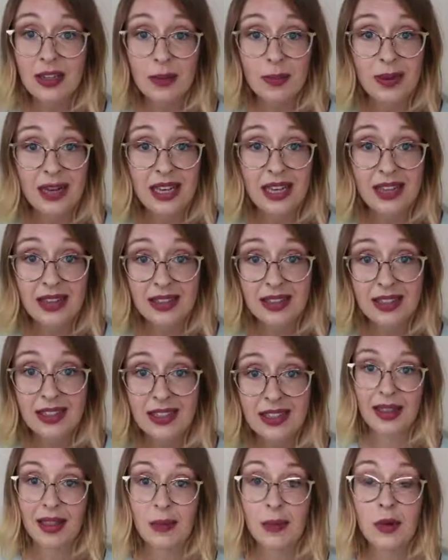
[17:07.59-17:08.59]
your
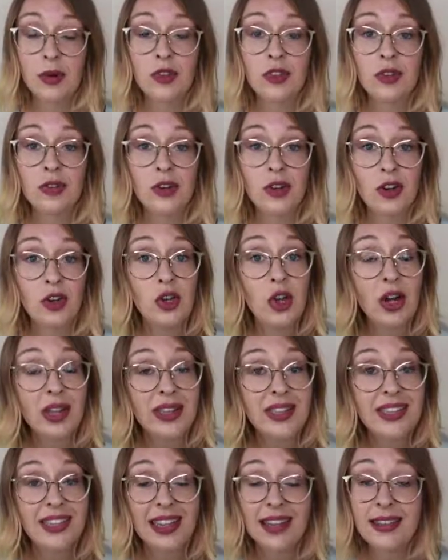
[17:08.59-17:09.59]
beans, then most of your
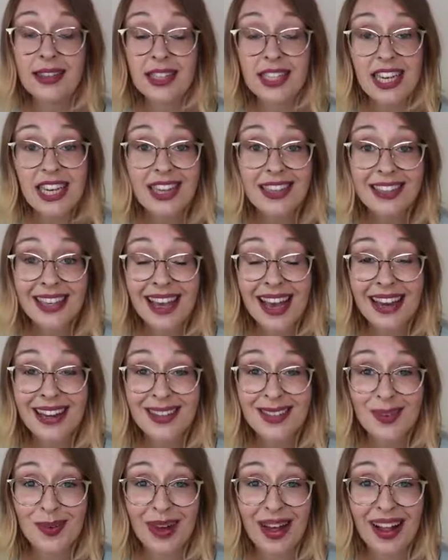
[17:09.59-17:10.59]
nuts and seeds again
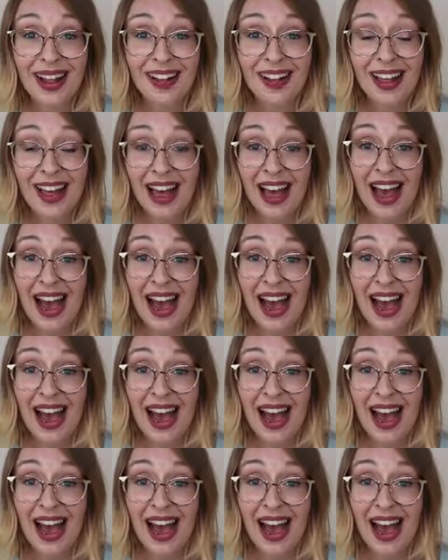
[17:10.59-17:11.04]
as well,